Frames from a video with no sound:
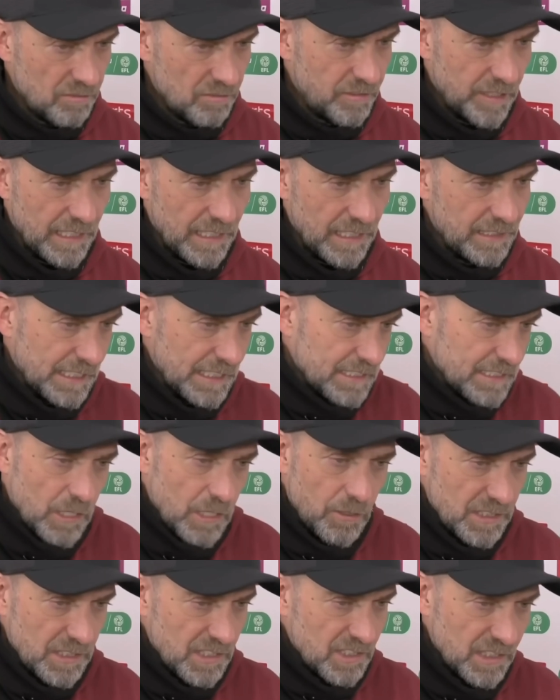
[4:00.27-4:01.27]
the final. That's
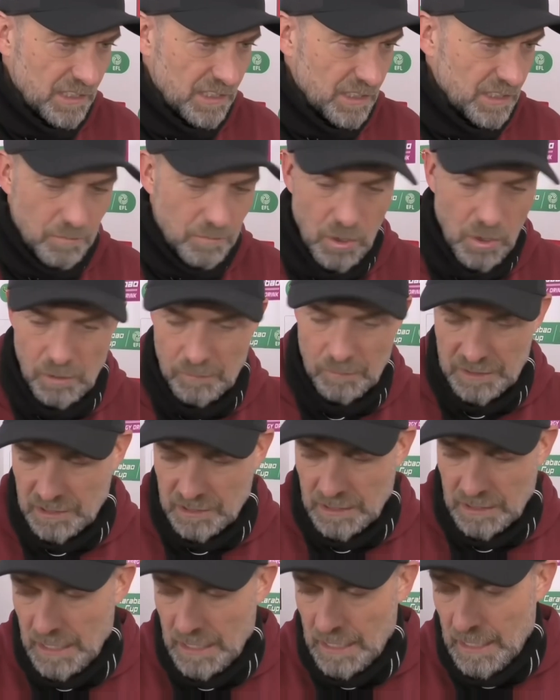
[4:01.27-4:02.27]
how it is in these
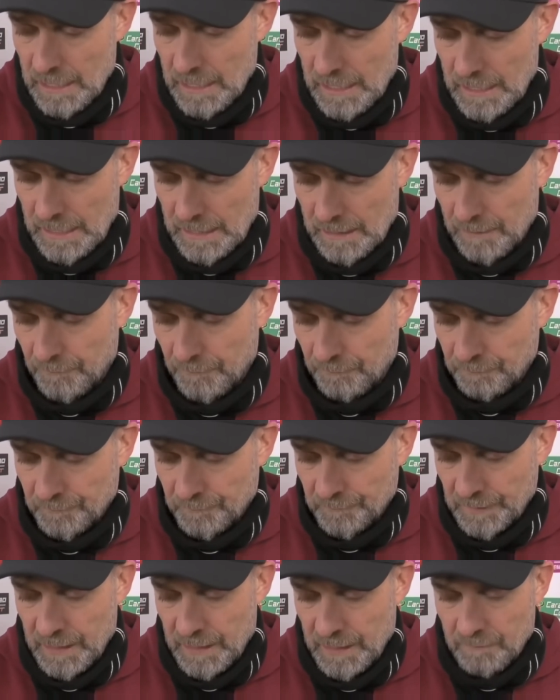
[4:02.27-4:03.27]
moments.
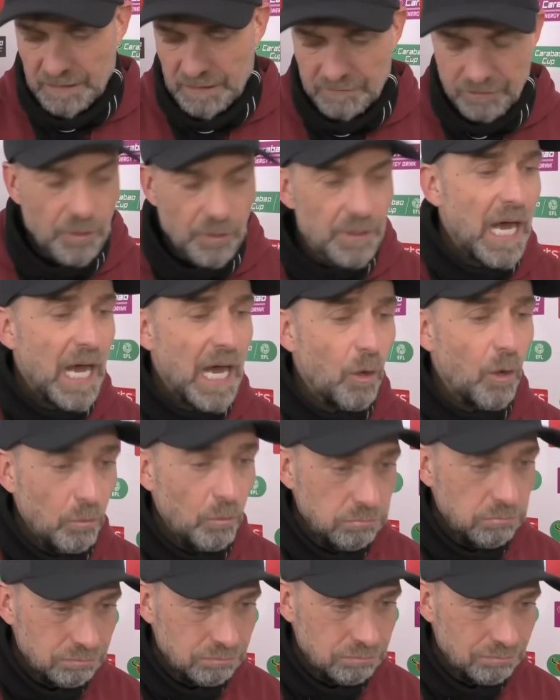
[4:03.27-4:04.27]
But for
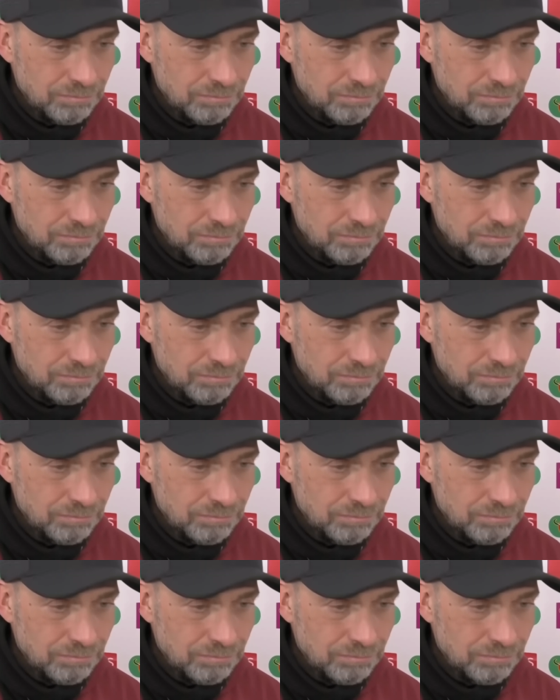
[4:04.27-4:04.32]
now.